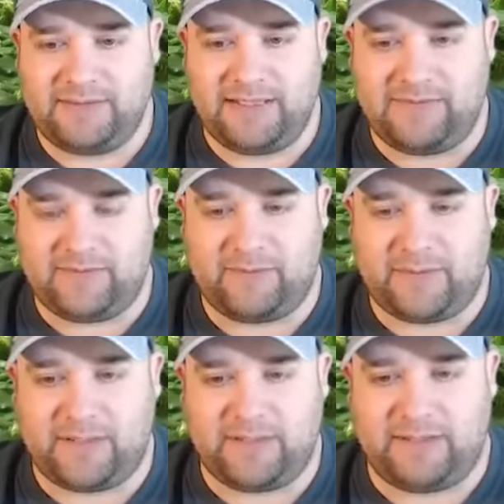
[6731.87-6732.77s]
it's of
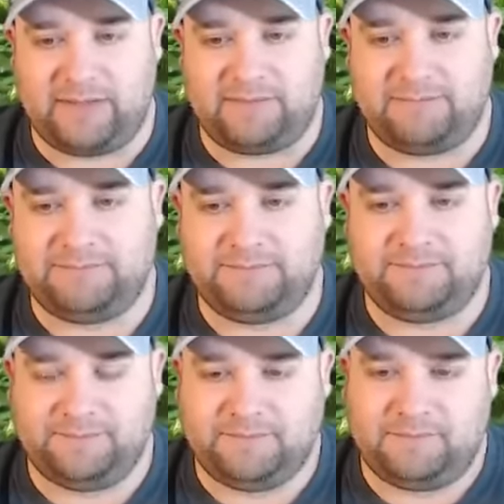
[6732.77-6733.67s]
my
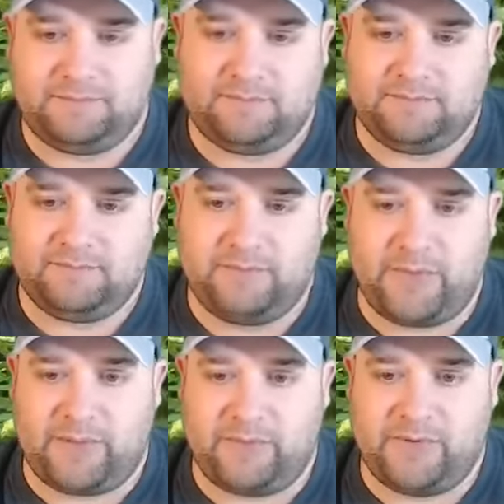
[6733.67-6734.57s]

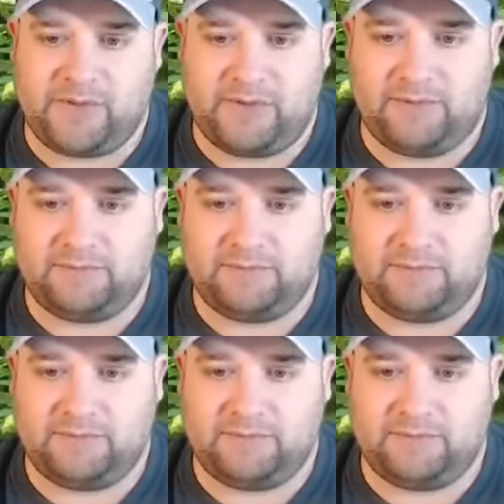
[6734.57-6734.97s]
bamboo shrimp.